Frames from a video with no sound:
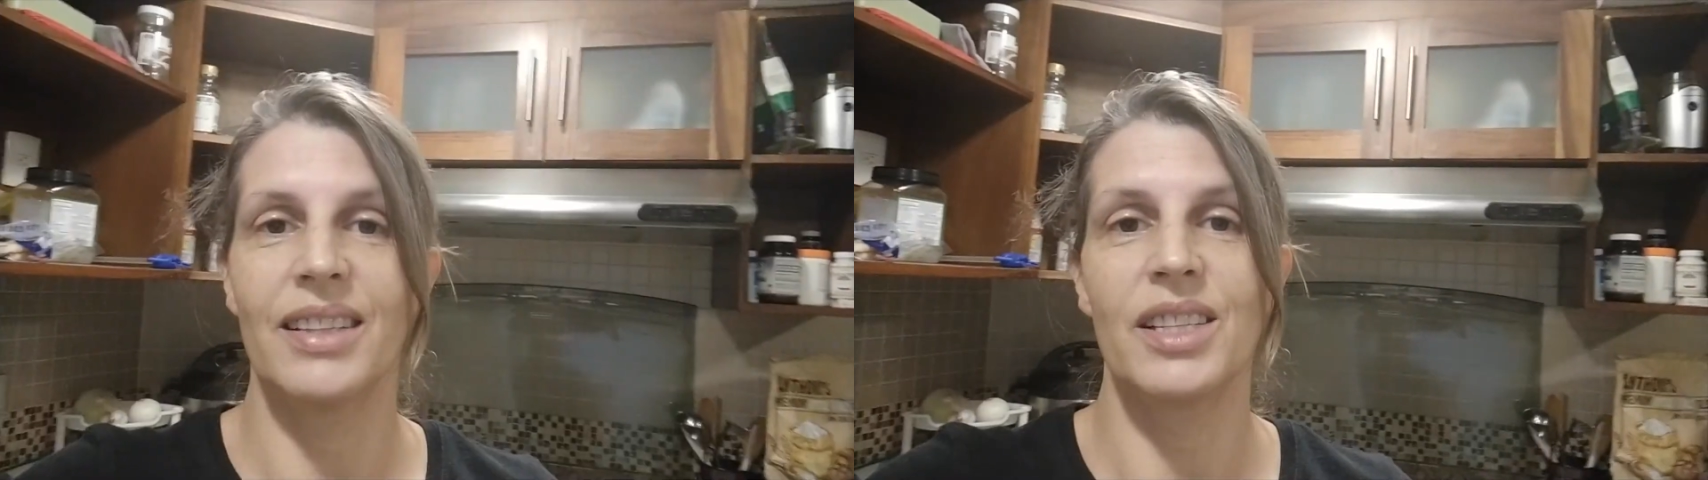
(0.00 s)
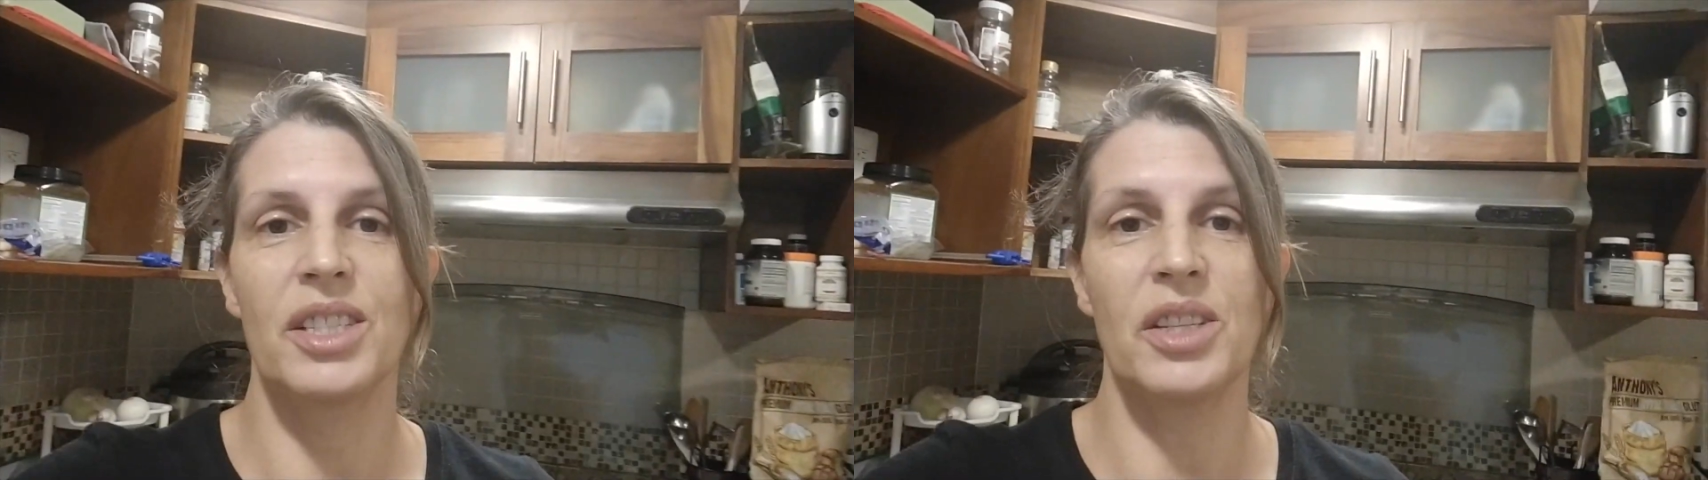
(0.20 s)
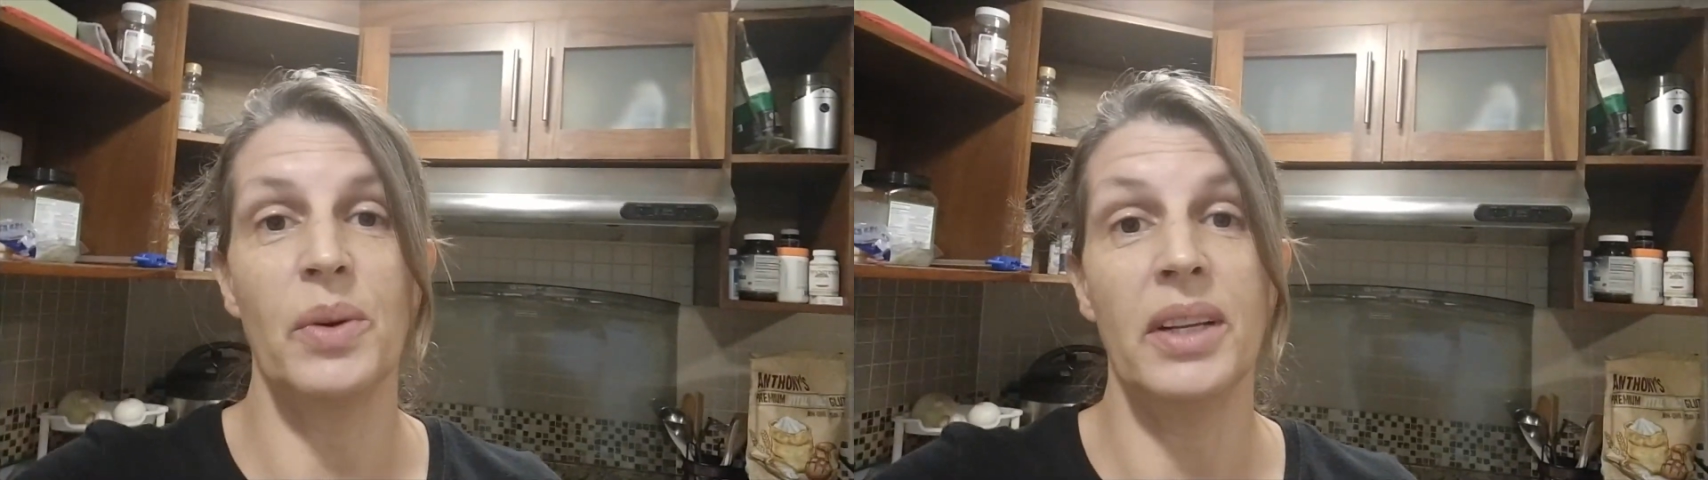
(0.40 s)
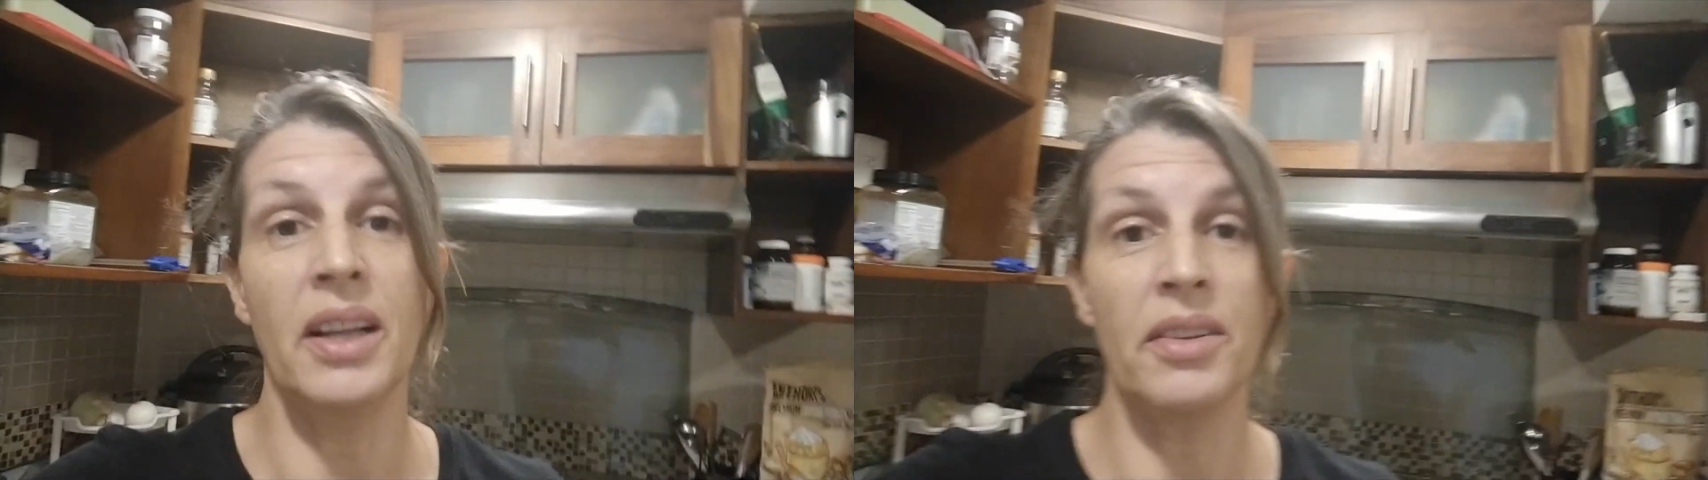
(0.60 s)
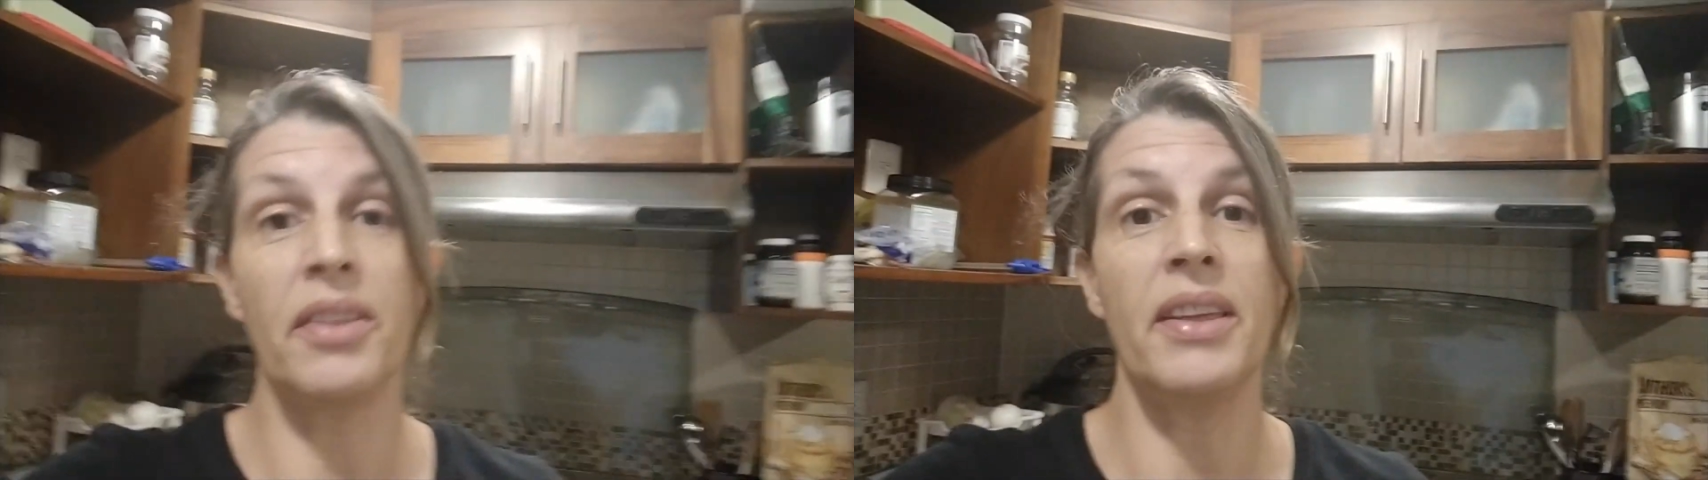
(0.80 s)
So
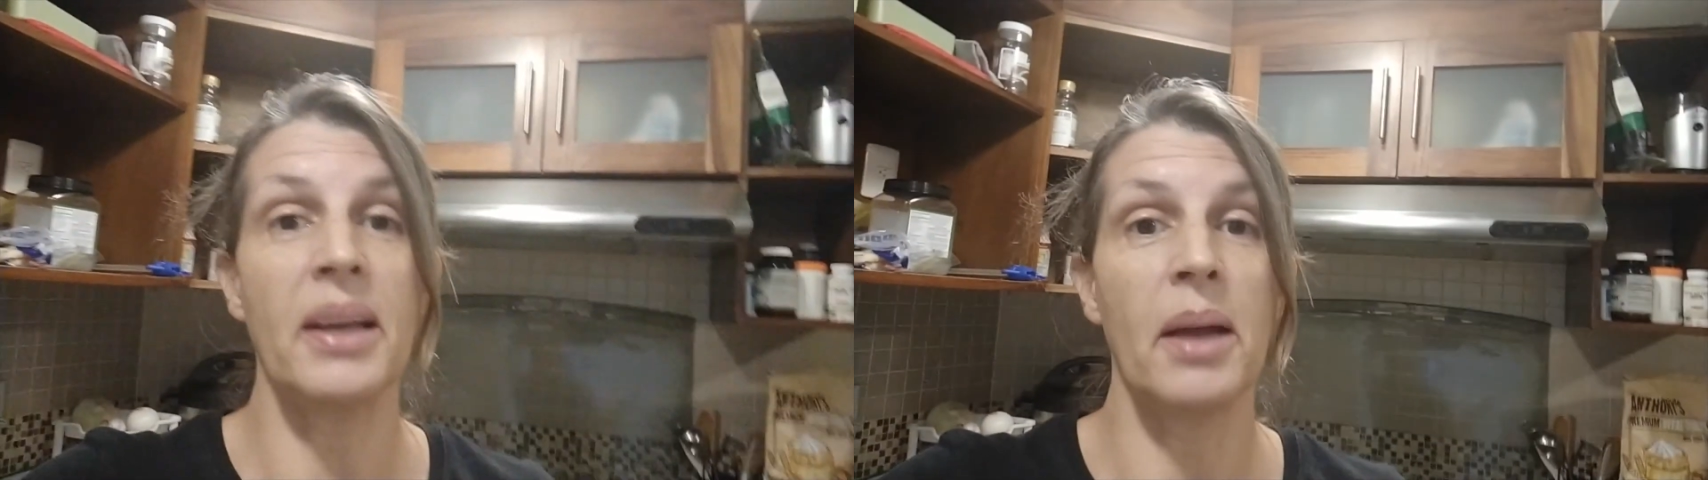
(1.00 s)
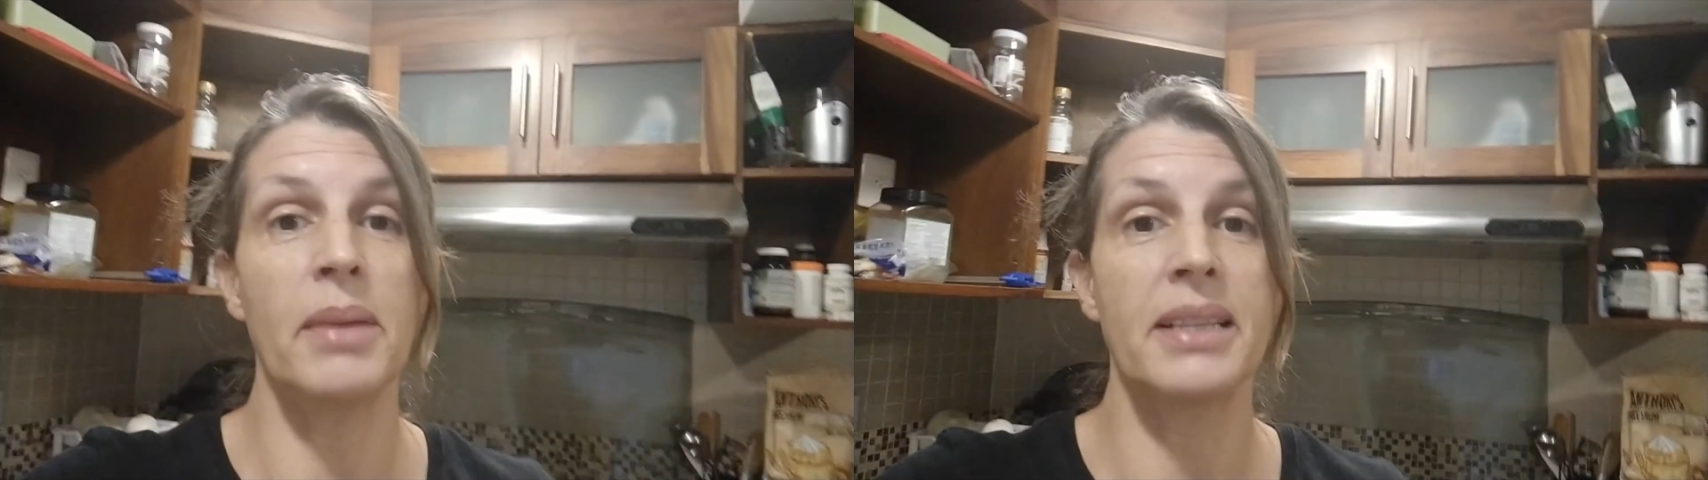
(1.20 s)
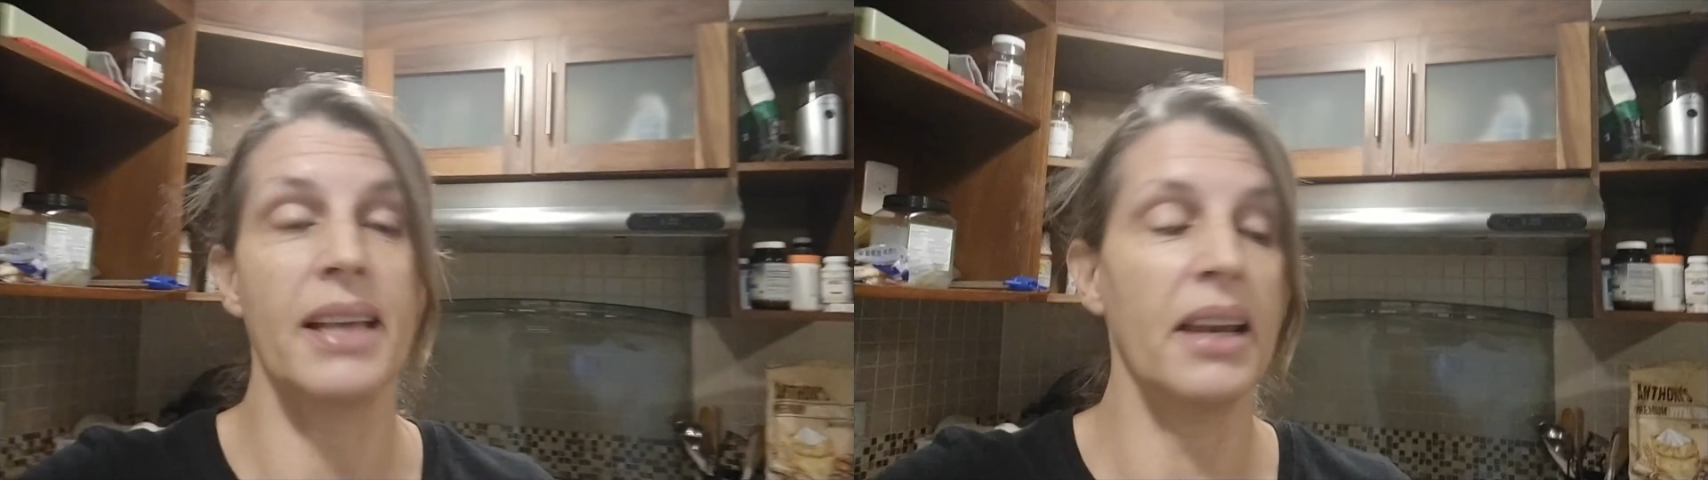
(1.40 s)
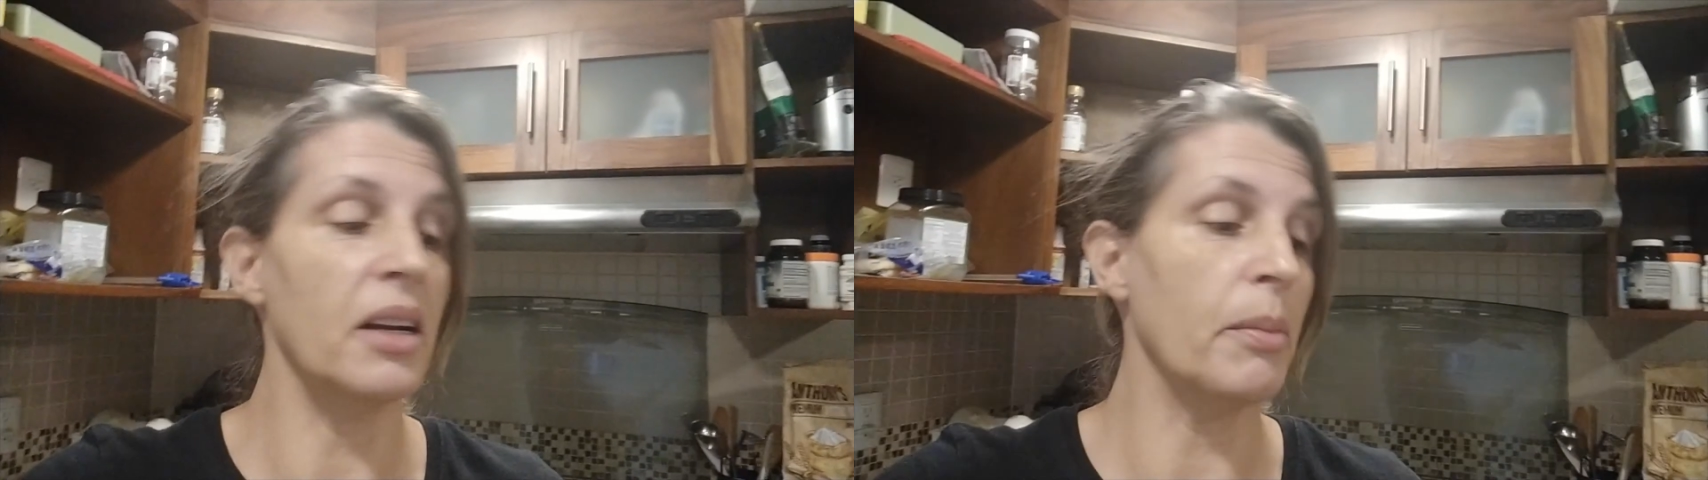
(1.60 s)
another thing I'm excited